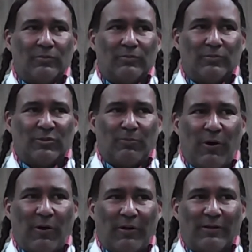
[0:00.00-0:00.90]

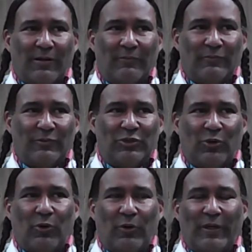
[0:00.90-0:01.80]
spark of
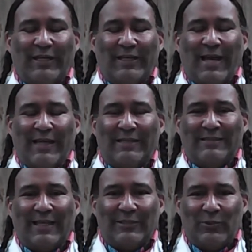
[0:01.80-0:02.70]
joy and light
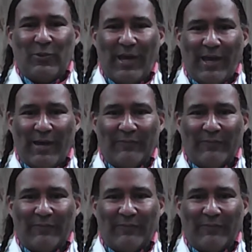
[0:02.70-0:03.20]
that you have,